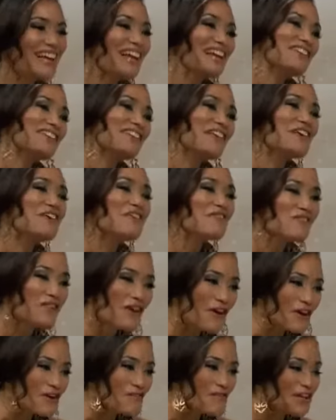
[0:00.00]
Ladies, thank you
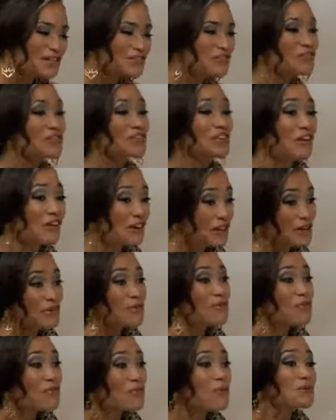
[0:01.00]
very much for sharing
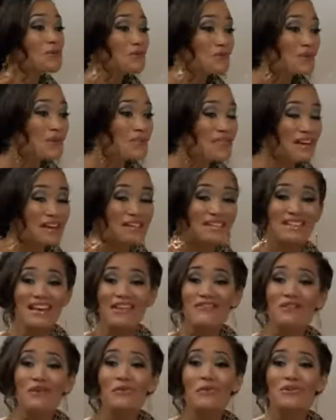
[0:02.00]
your thoughts with us.
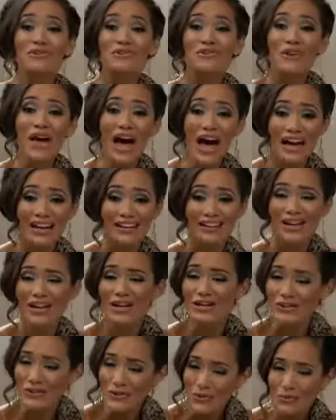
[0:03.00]
If you want to add
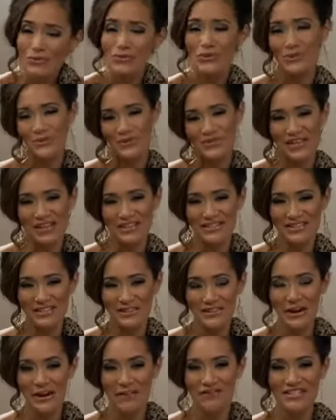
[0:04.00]
your two cents to
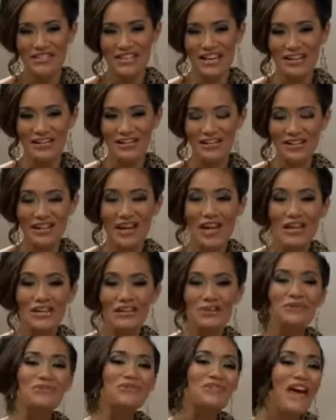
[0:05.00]
the conversation,
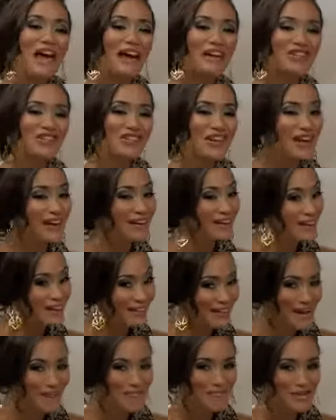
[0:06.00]
use the hashtag
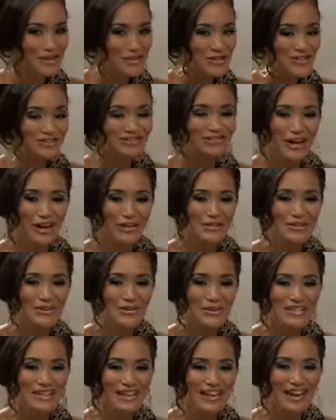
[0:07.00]
Glambition on
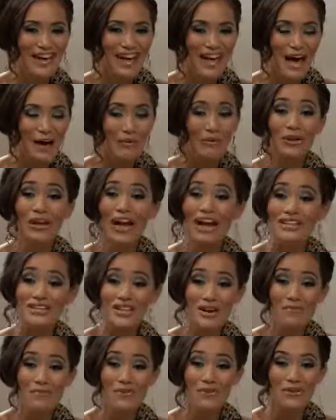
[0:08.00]
Twitter, and we'll catch
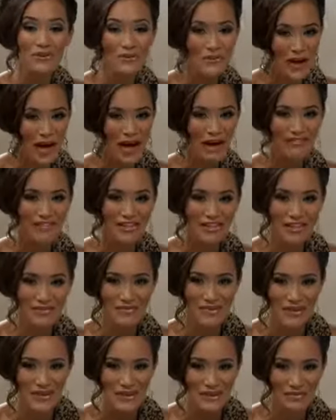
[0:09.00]
up with you after the
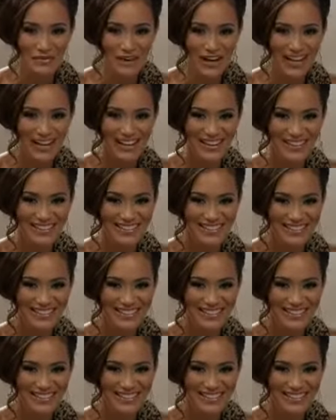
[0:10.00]
commercial break.